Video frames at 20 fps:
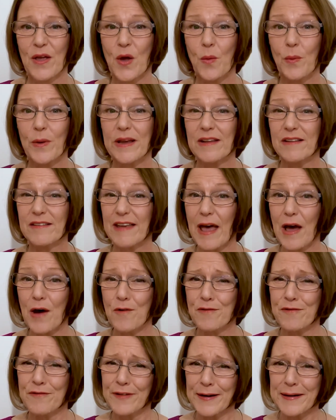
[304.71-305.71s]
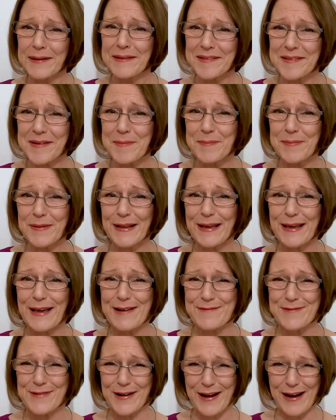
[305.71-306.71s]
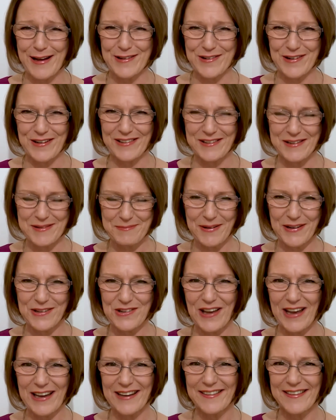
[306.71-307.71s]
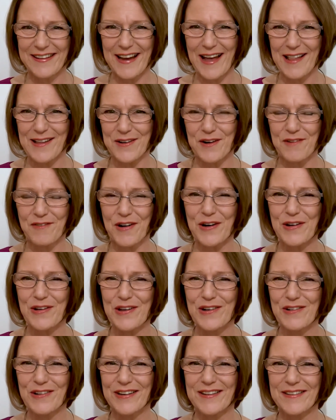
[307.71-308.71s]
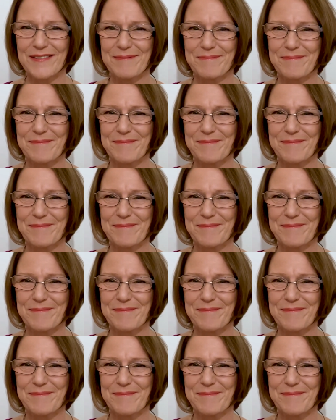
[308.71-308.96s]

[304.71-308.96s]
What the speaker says: We can tell fairly simply if we're hydrated by checking the colour of our urine.